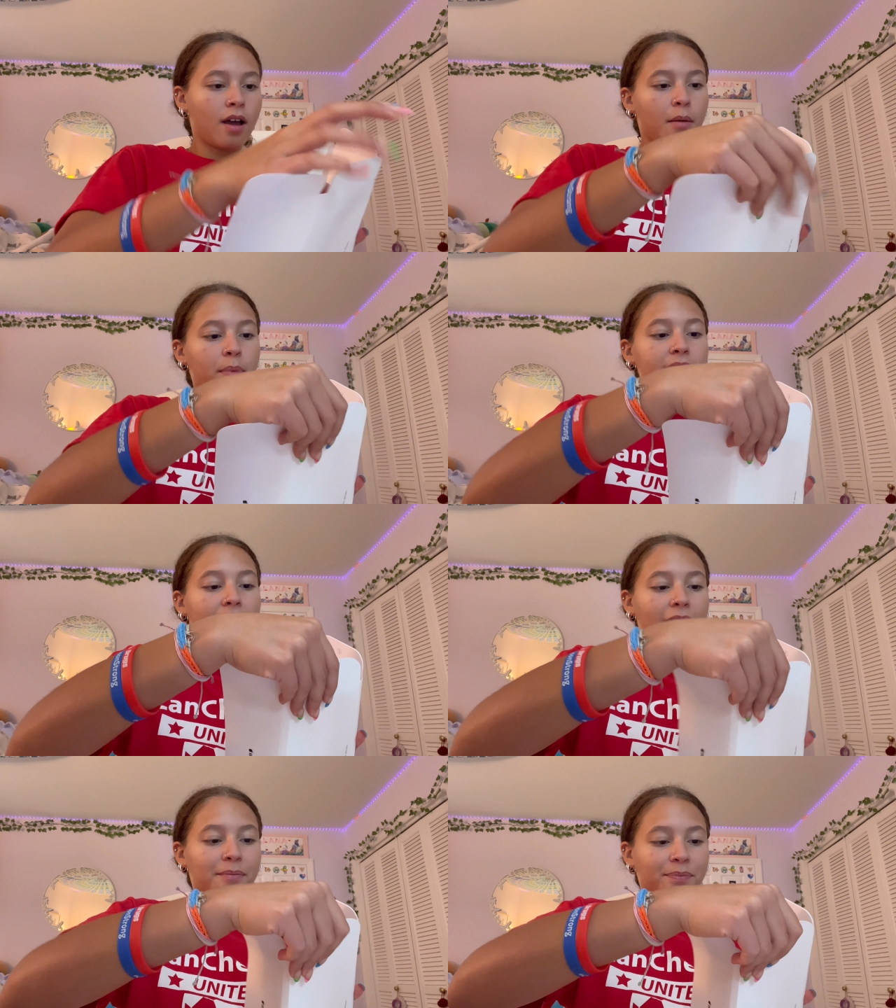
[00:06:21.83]
But yeah,
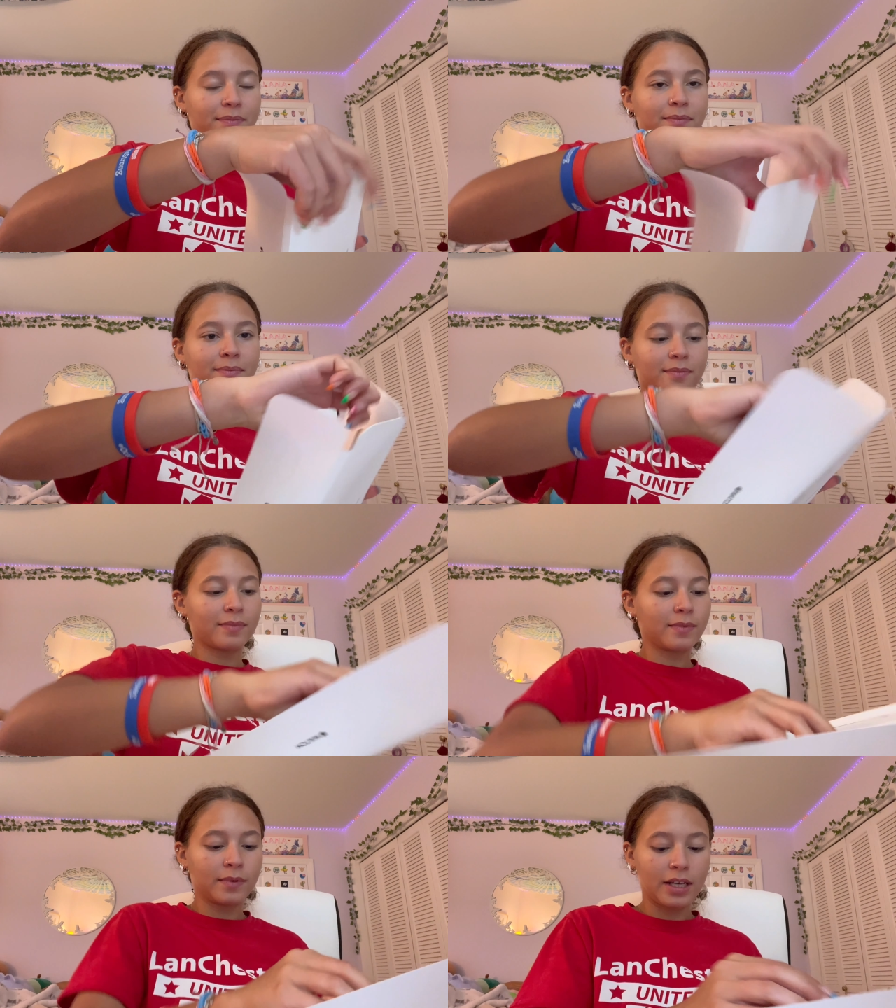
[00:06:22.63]

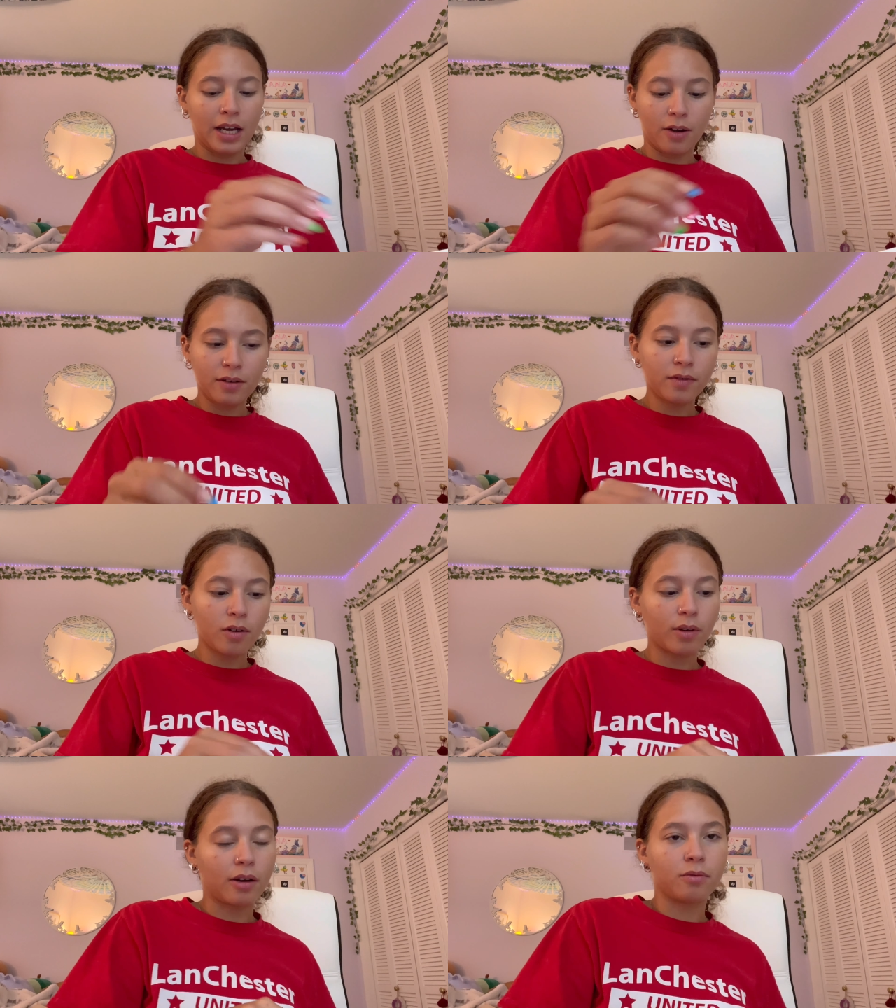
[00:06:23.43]
I don't even know
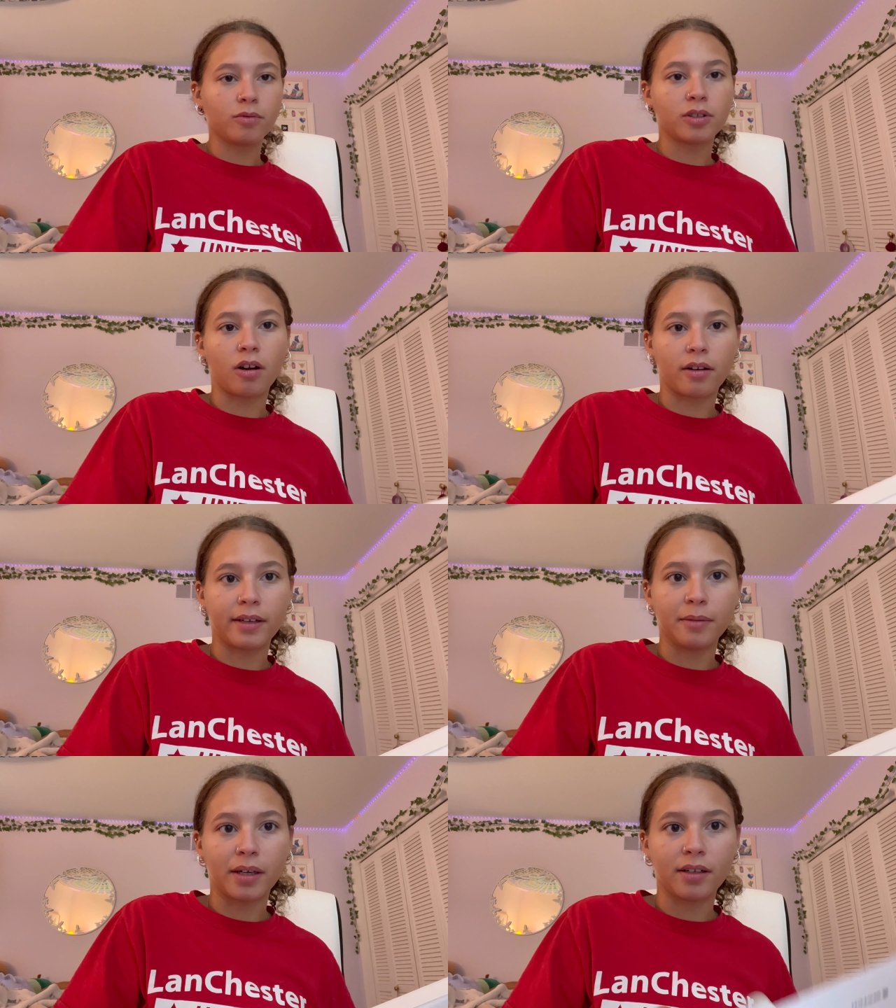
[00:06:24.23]
what I was talking
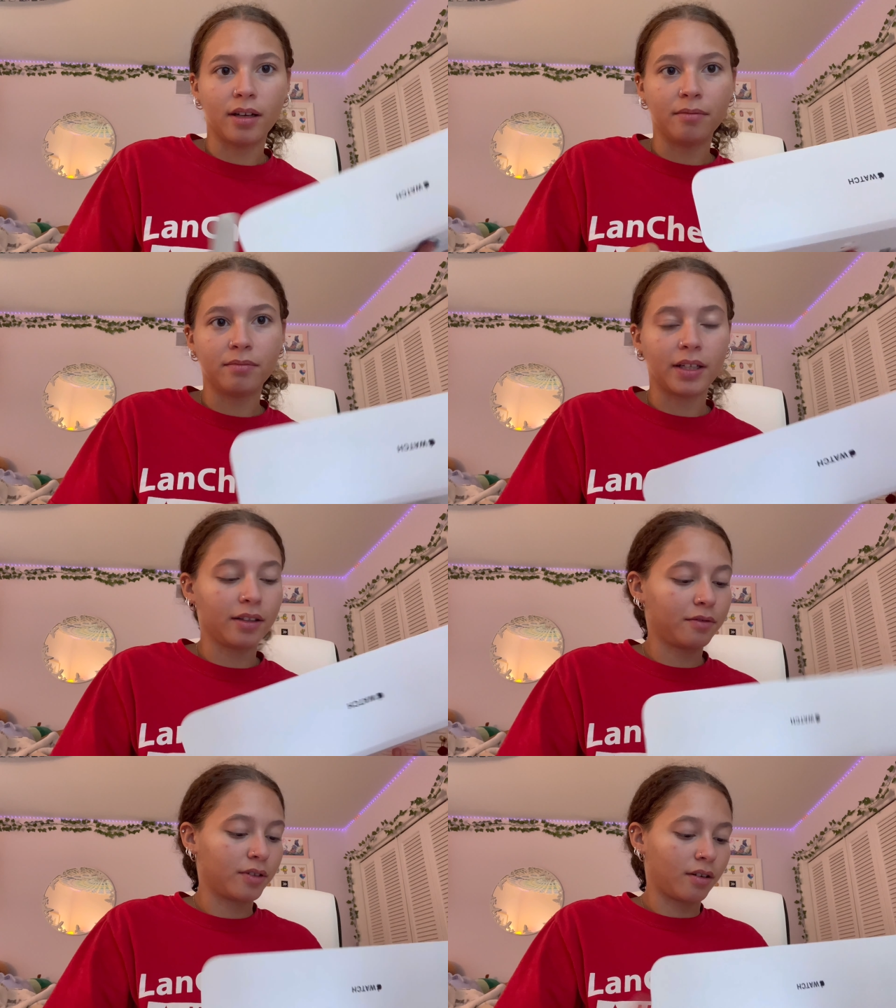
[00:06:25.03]
about again. I
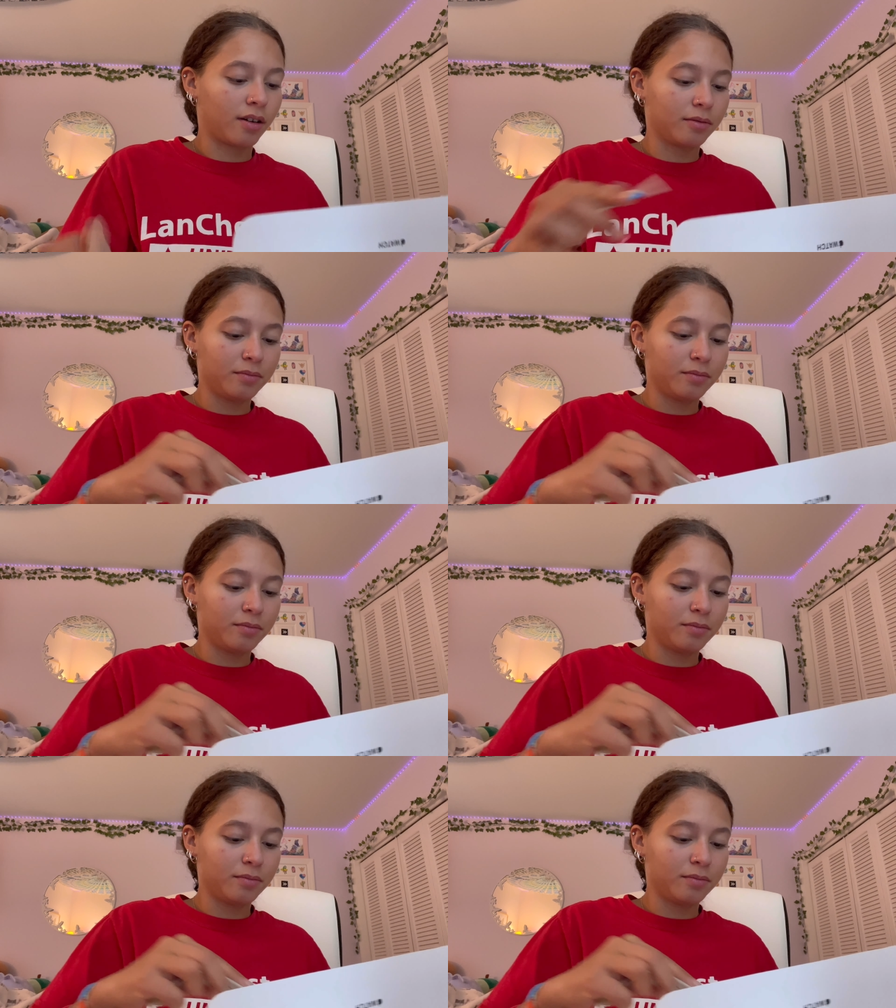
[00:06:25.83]
like forgot.